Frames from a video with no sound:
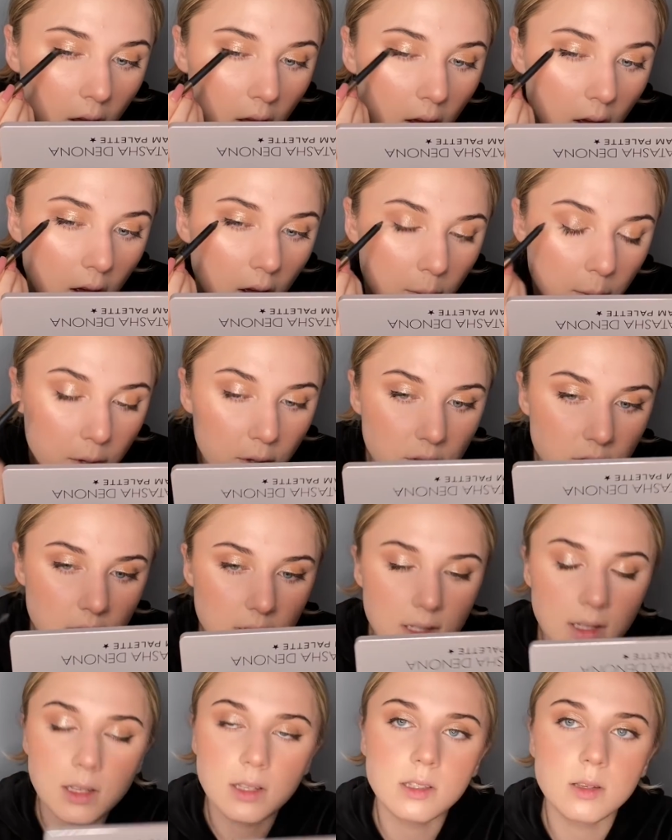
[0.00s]
um, but also
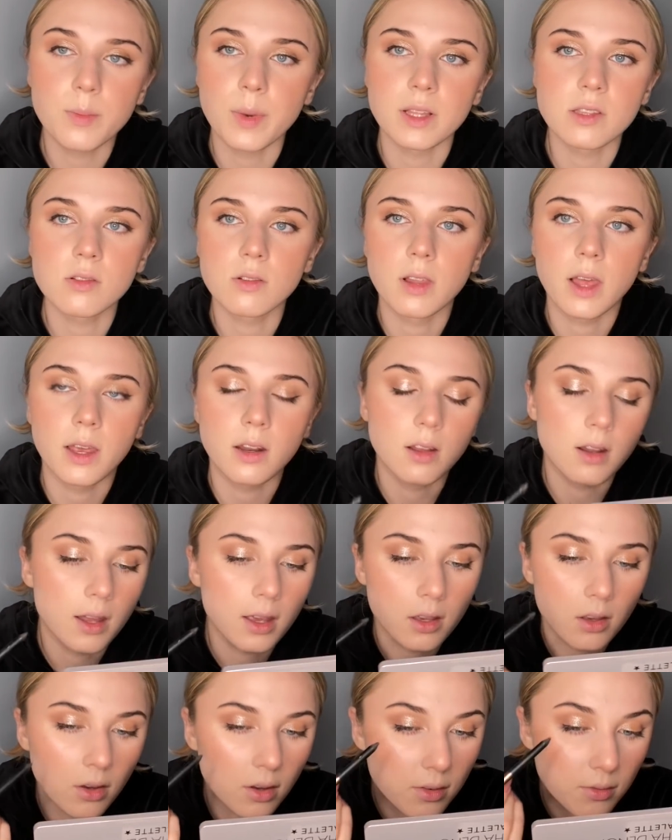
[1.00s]
it's, it's a pencil liner
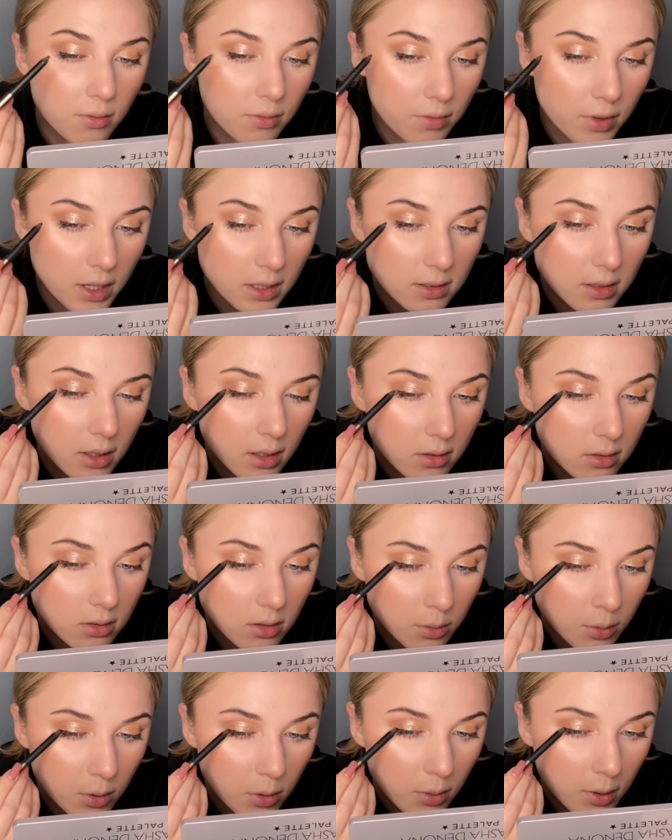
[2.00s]
like you can fix it
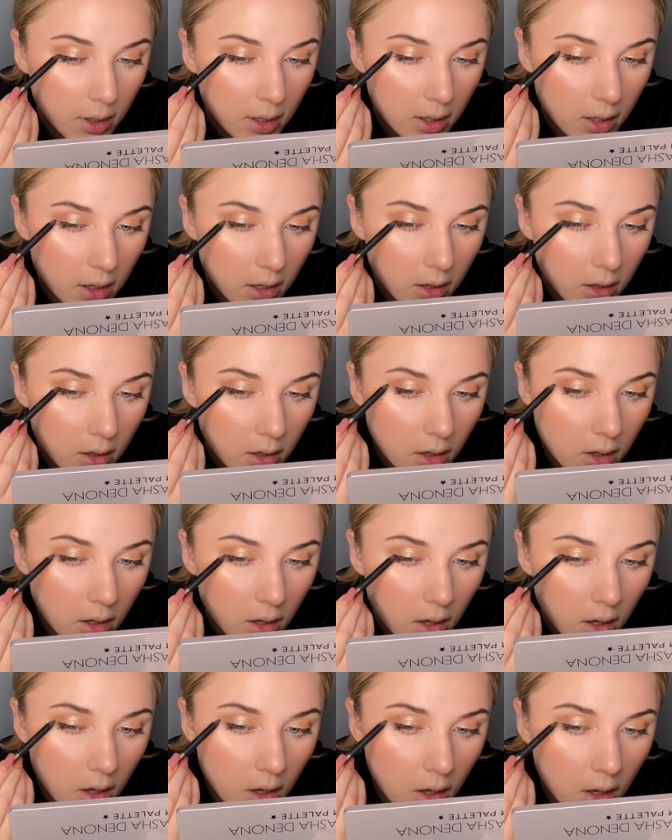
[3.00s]
super quickly
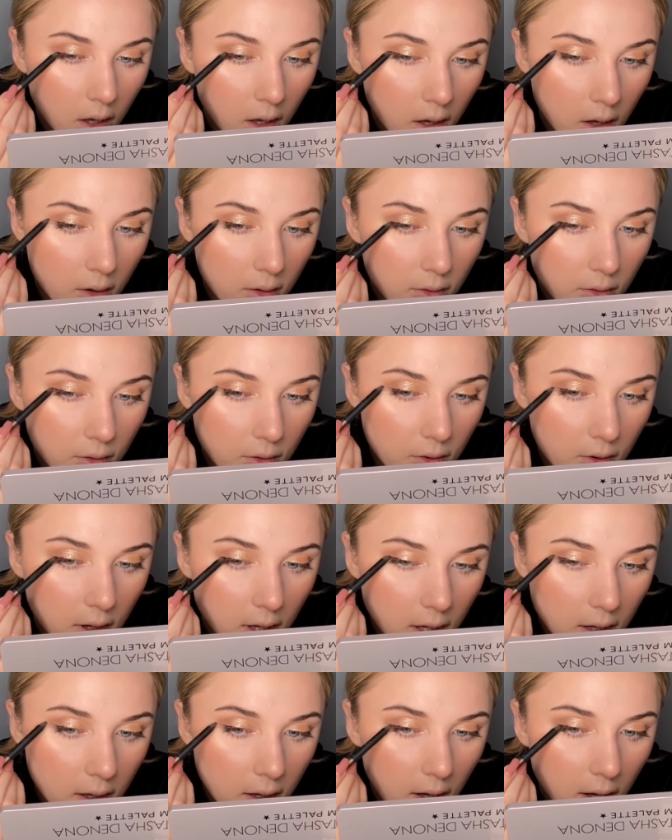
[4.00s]

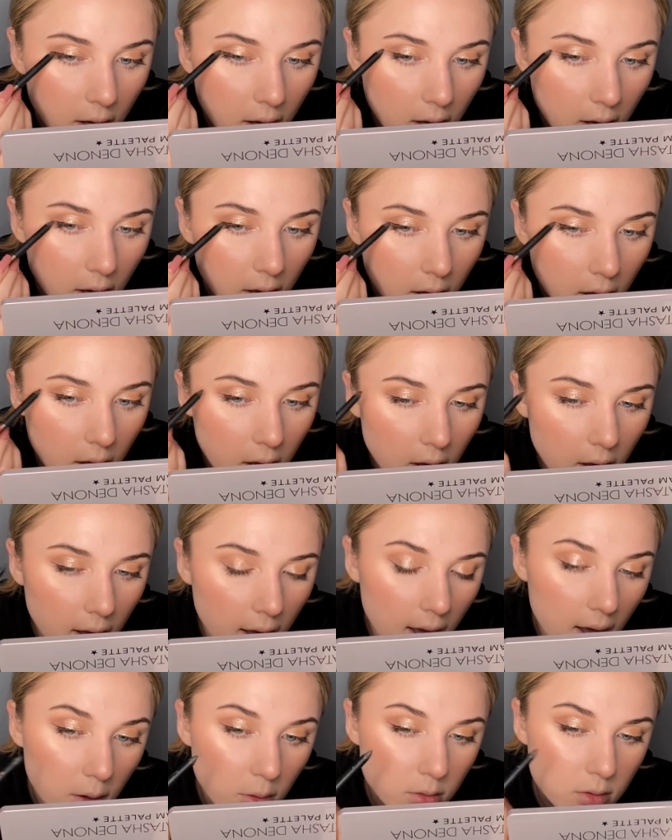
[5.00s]
flick
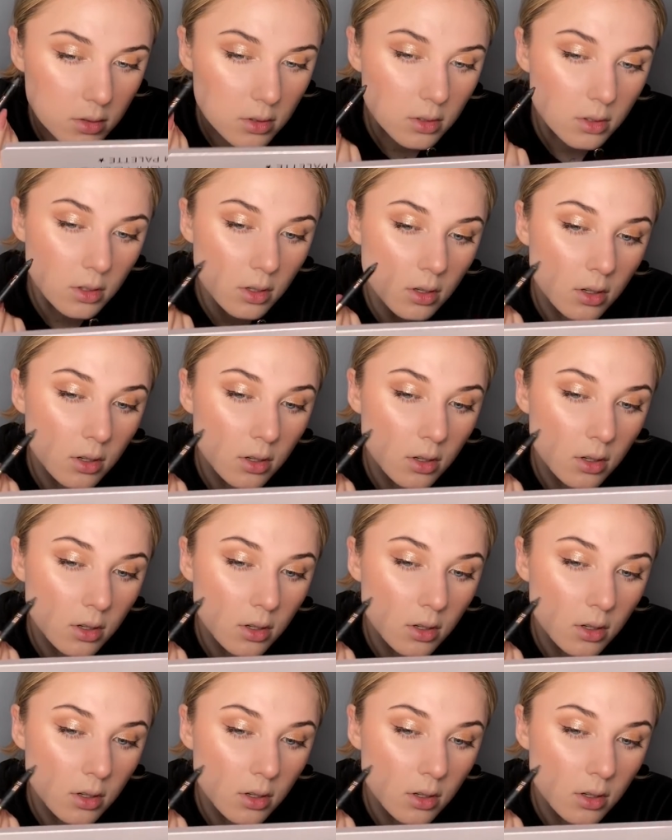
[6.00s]
out